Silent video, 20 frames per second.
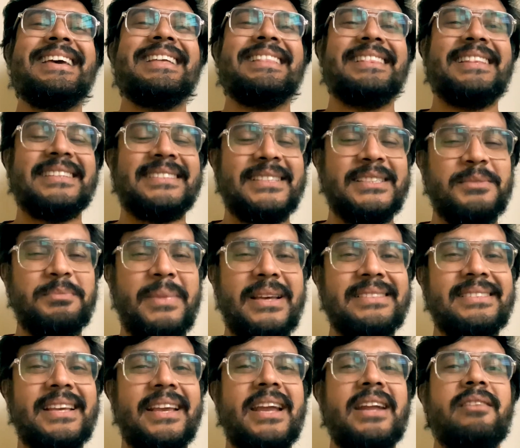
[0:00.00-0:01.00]
This is my
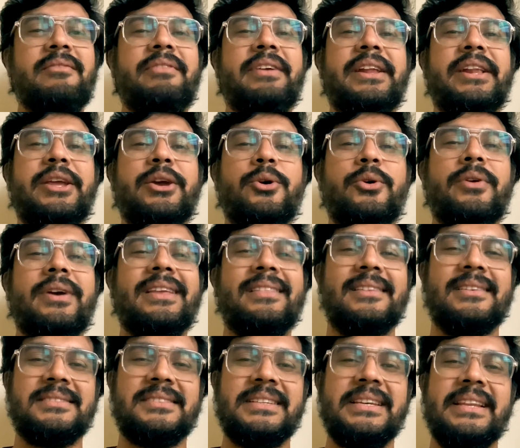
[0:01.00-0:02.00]
second video in
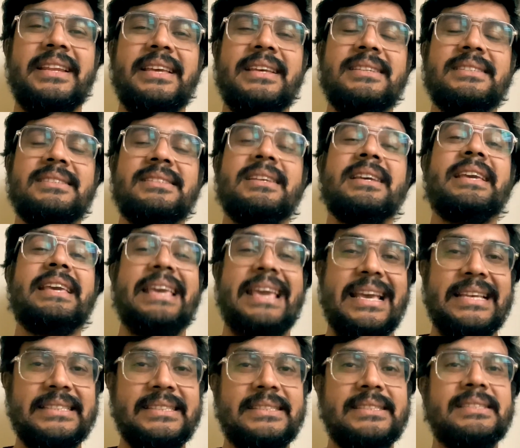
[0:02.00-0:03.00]
the series,
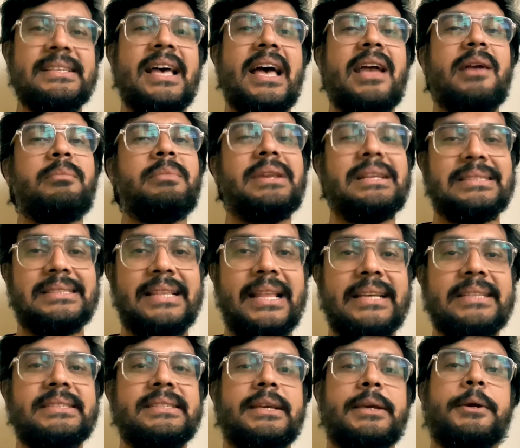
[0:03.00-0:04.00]
Yes, I am
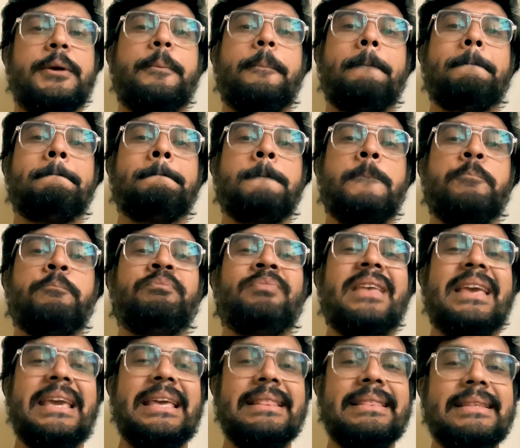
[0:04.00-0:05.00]
Dyslexic.
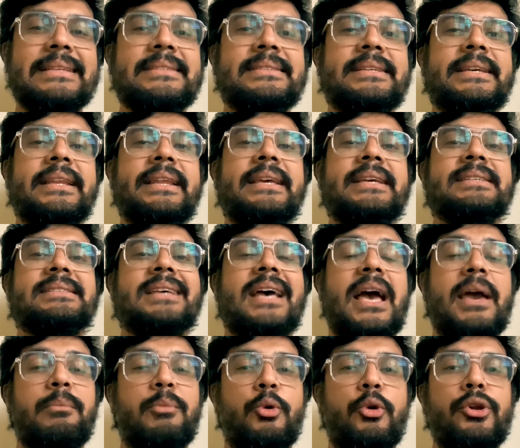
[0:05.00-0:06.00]
In this series,
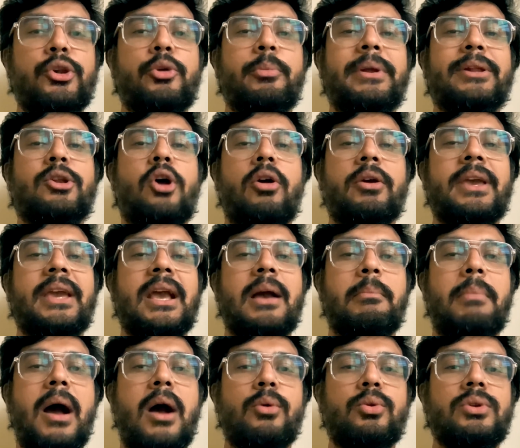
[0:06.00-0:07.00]
I'm going to be talking
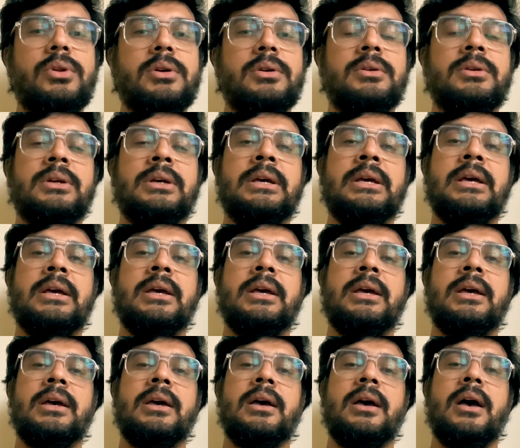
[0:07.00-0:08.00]
about
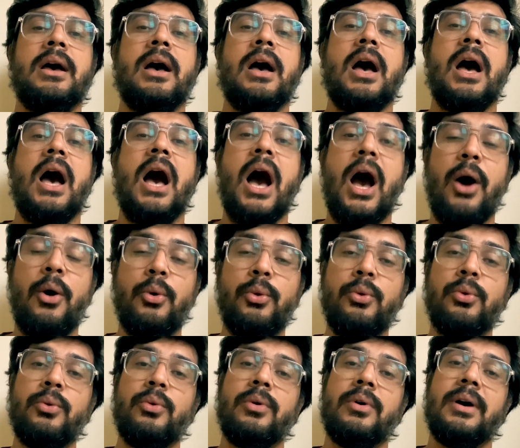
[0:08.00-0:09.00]

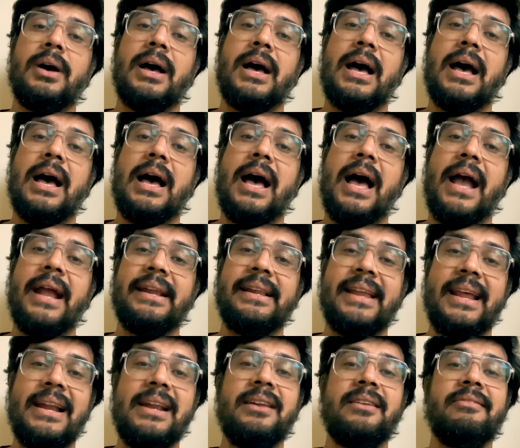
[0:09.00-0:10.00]
how I
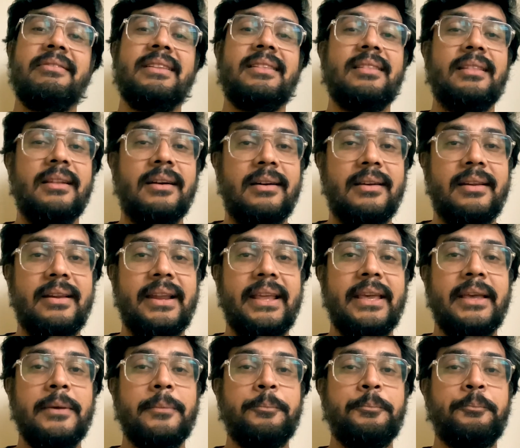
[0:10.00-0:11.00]
dealt with
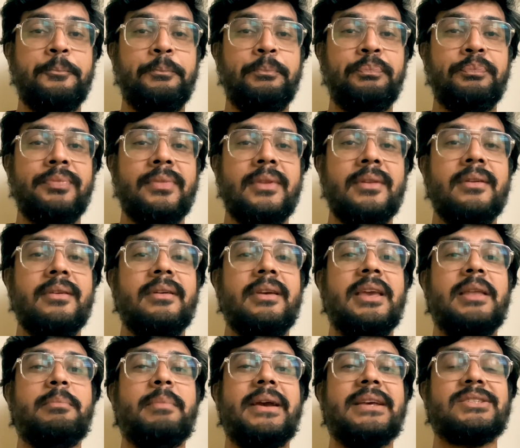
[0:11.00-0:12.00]
learning
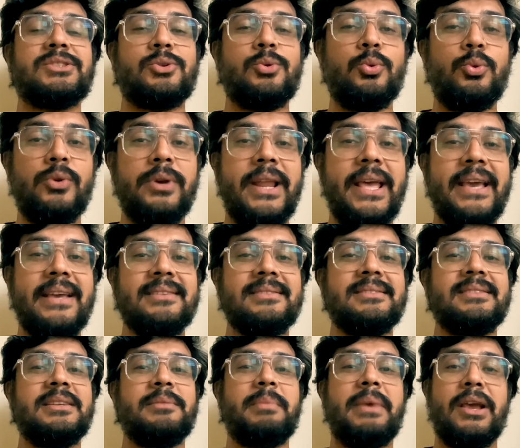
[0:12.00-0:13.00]
in my school days,
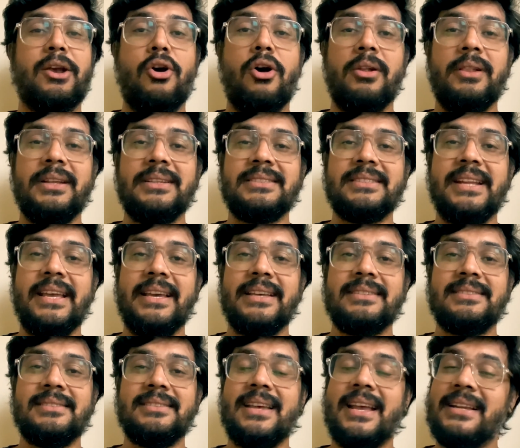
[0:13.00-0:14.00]
in my college
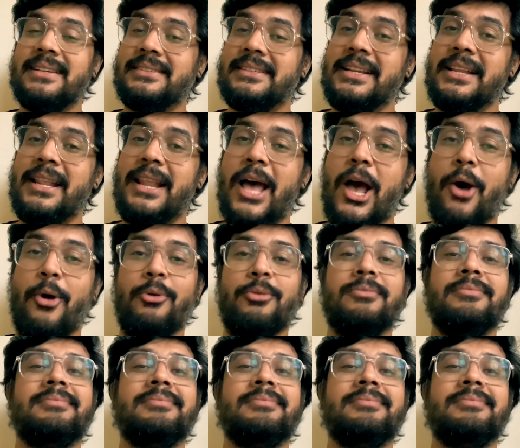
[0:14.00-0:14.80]
days, until now.